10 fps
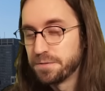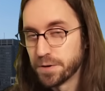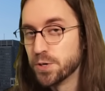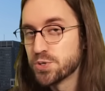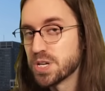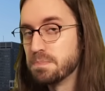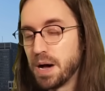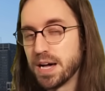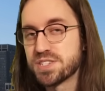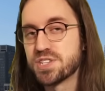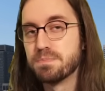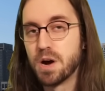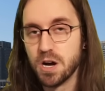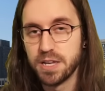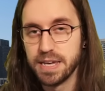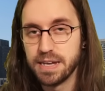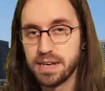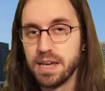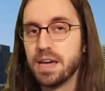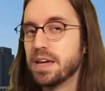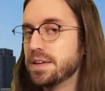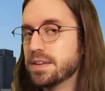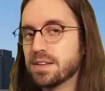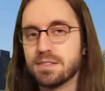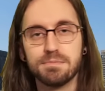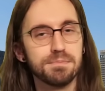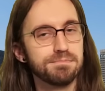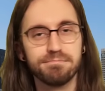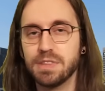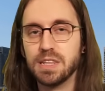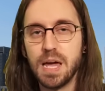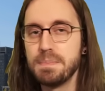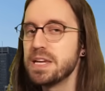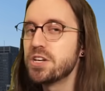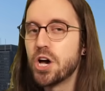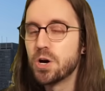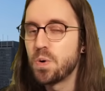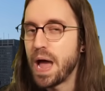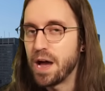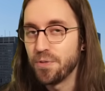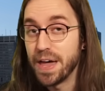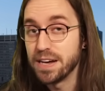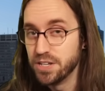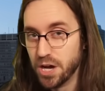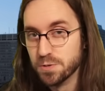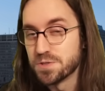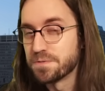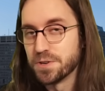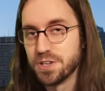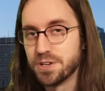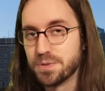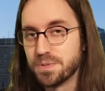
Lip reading: frozen Boston Market, let me know how that goes for you.